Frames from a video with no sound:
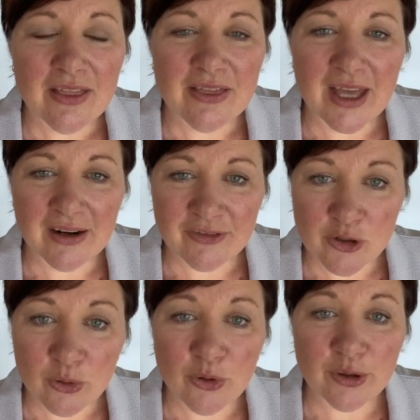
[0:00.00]
that have
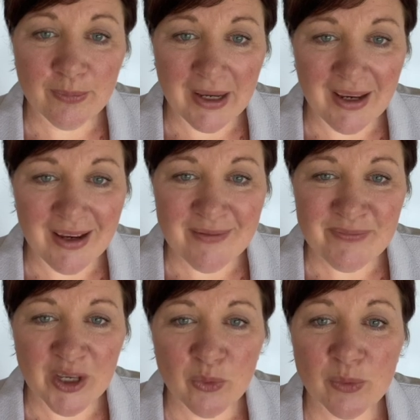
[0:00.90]
taught me
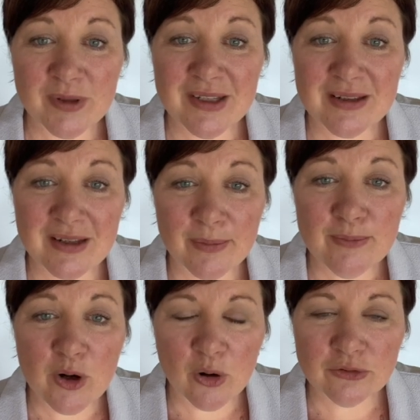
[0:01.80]
that a woman's
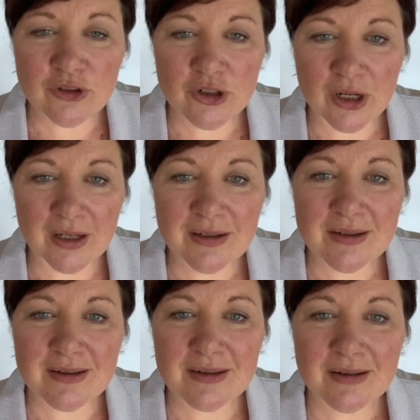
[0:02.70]

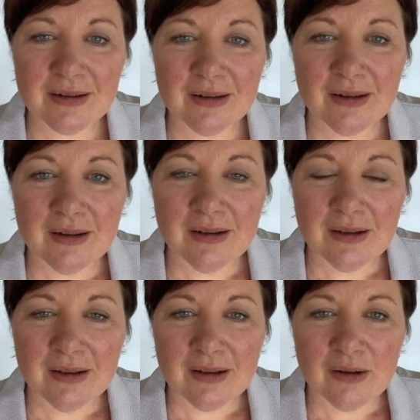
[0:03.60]
subconscious
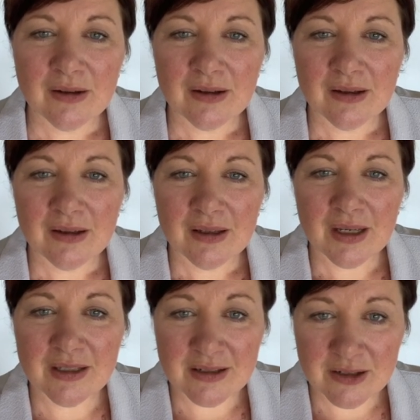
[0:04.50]

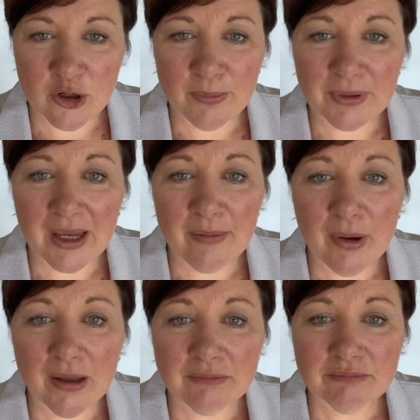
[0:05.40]
can stop
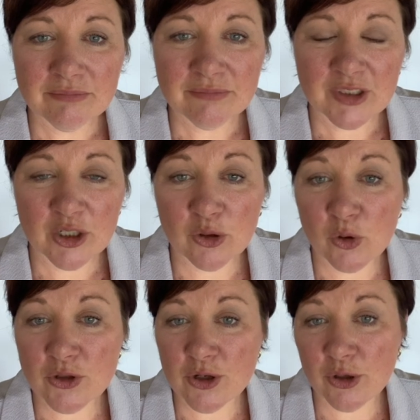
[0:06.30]
labor, can
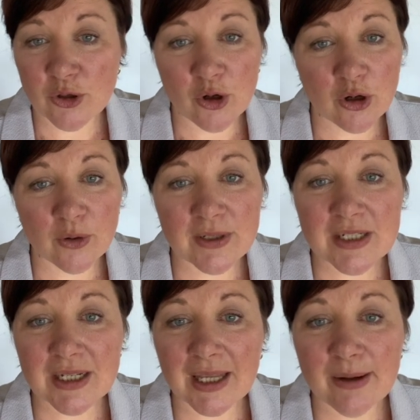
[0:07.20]
cause her to not go
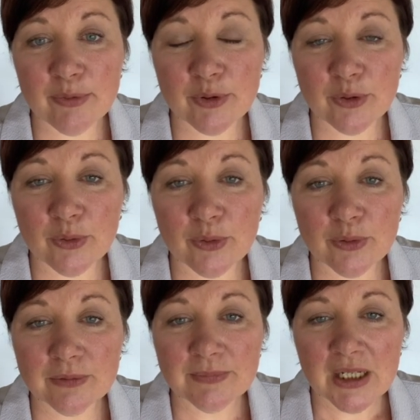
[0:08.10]
into labor at all,
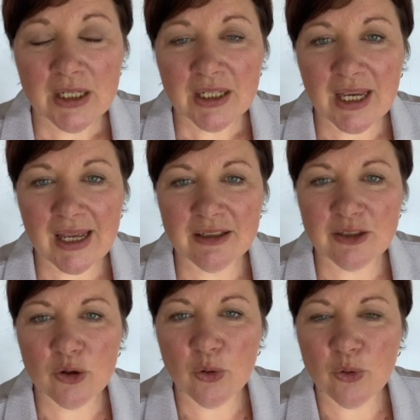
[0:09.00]
can
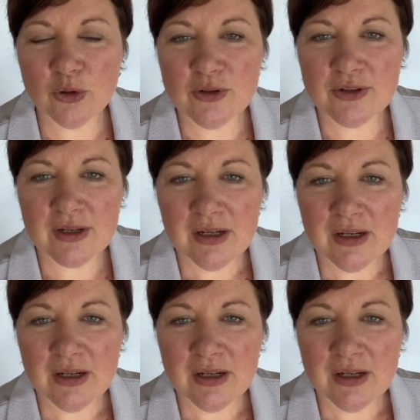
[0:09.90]
cause